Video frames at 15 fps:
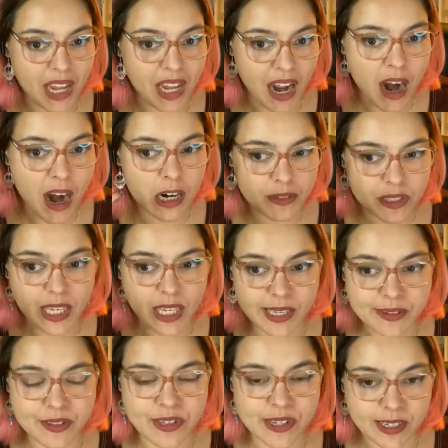hard
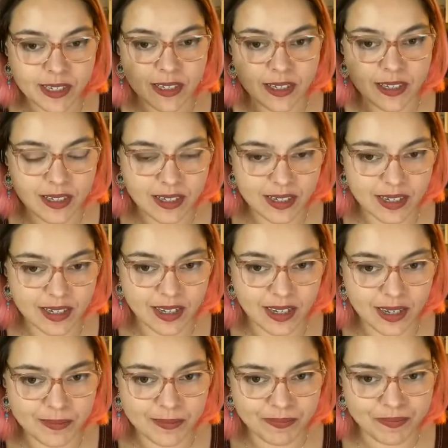candy,
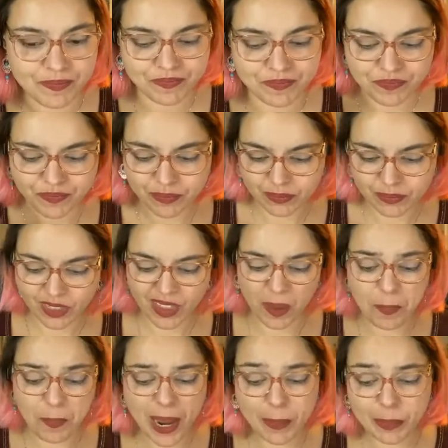um
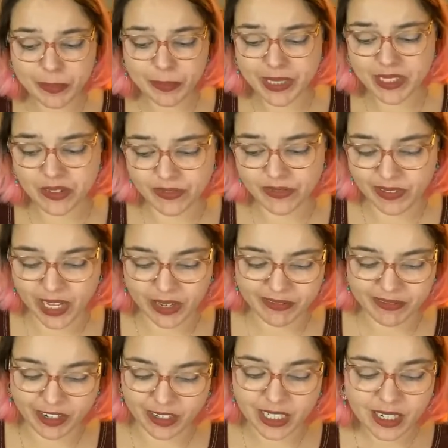peppermint
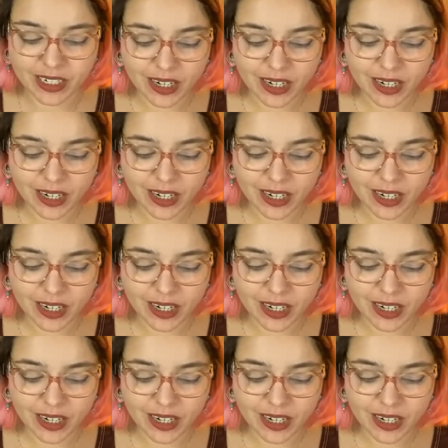flavor.